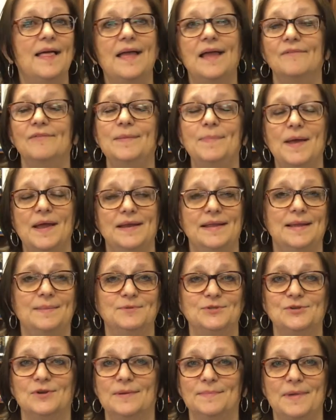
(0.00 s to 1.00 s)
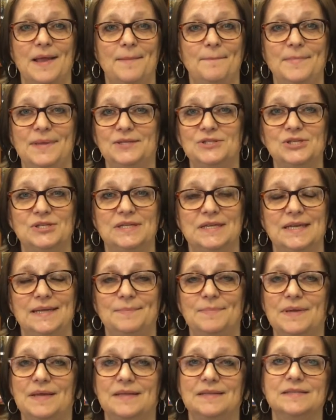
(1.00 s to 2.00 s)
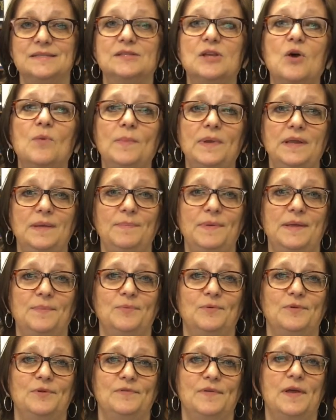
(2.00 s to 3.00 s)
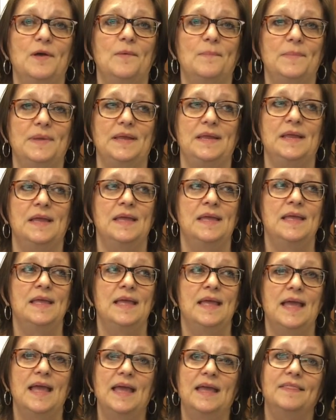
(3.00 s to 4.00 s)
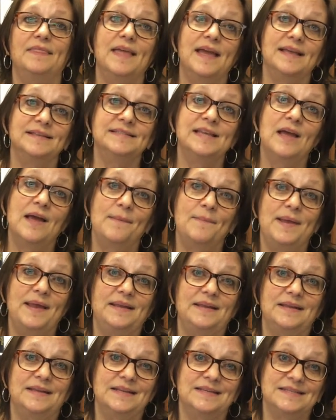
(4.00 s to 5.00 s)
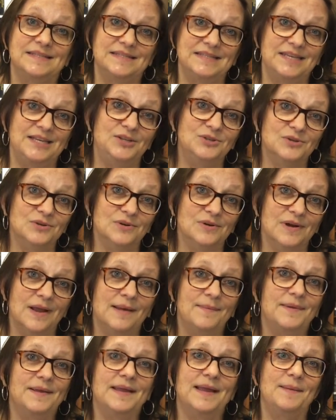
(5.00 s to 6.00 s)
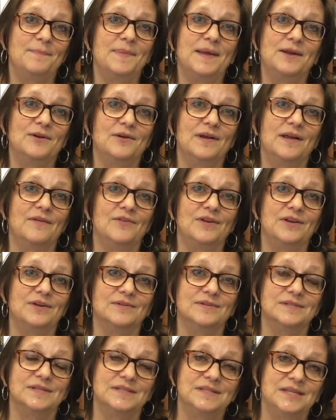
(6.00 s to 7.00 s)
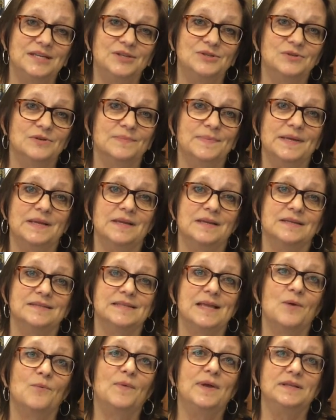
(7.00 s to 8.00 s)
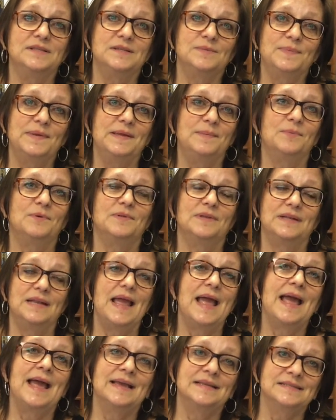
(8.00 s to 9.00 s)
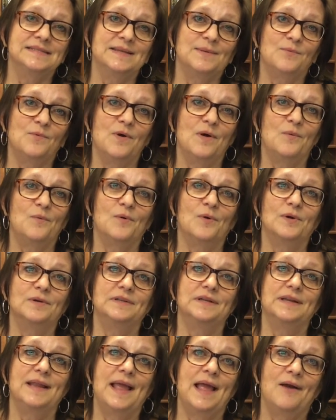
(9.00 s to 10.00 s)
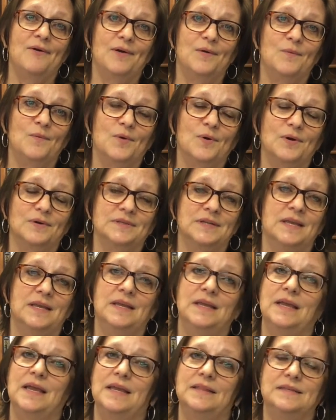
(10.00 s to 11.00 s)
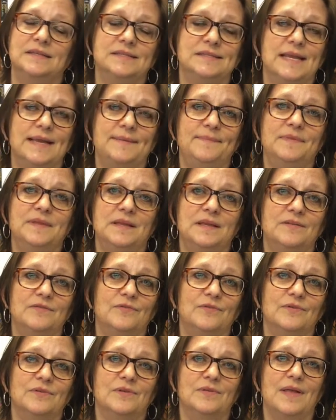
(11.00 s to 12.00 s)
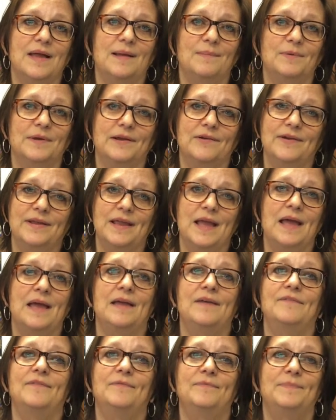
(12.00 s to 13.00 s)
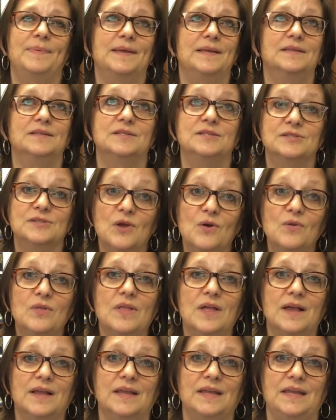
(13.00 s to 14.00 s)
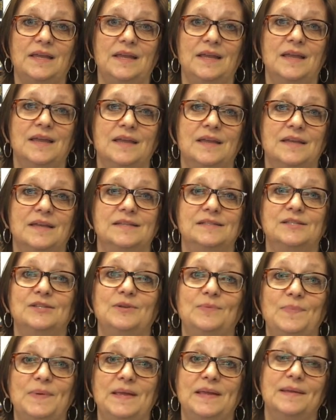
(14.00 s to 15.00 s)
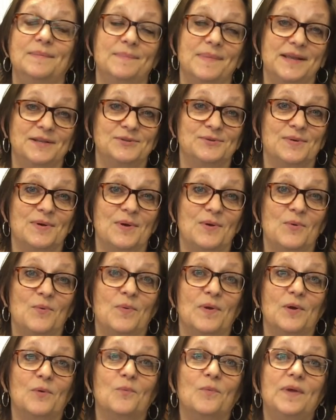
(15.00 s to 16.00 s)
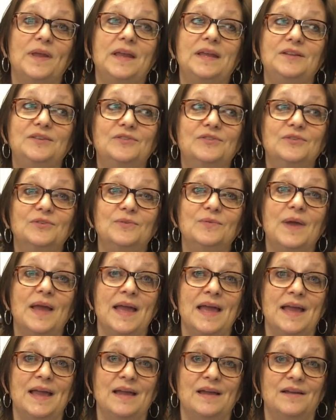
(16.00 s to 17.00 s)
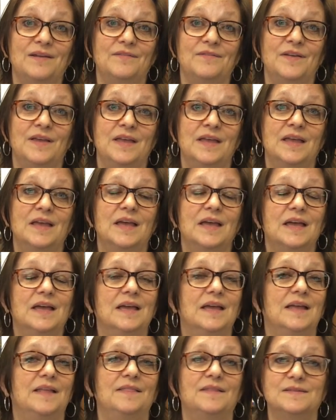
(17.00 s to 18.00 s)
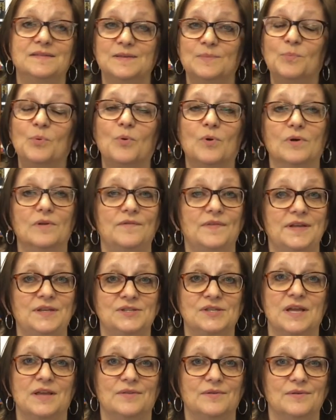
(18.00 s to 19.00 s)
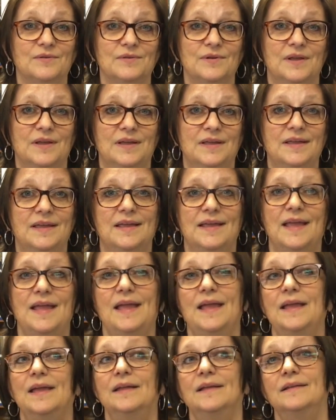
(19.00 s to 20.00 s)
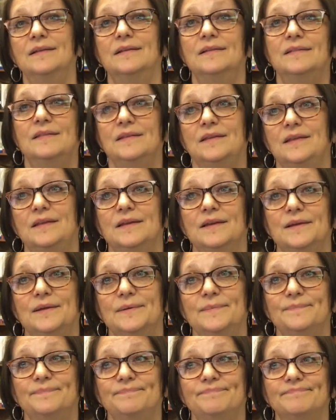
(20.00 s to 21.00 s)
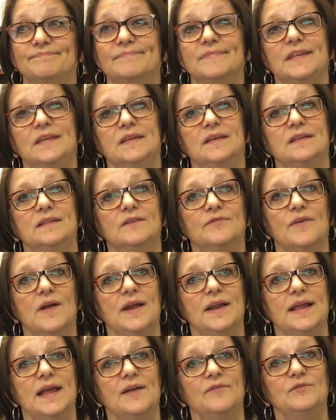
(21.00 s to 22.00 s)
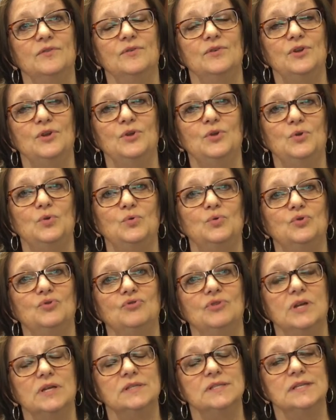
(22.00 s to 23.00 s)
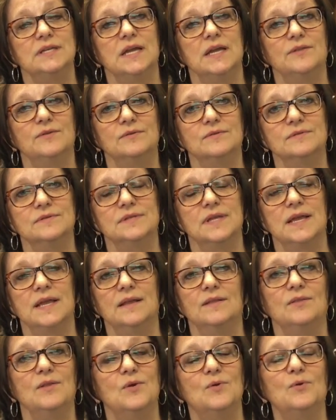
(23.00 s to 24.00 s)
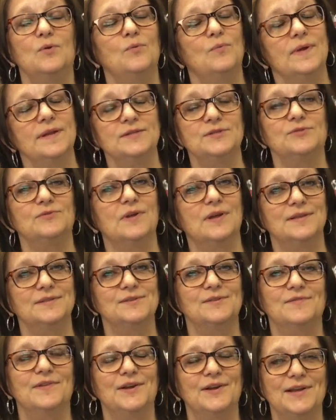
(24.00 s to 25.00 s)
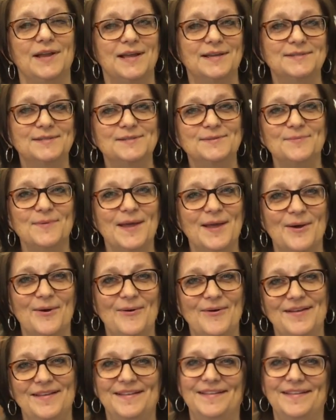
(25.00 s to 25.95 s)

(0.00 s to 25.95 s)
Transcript: Everybody I'm sure I'm not mentioning, but so many people who've helped me. And that's how I made it as a teacher. I became better every year as a teacher because I went to people and asked them what worked and how it worked. And the same thing for the library. I've been so lucky to be in Metro, where we do have the support of each other. And the Friday afternoon get-togethers at local restaurants are very nice as well.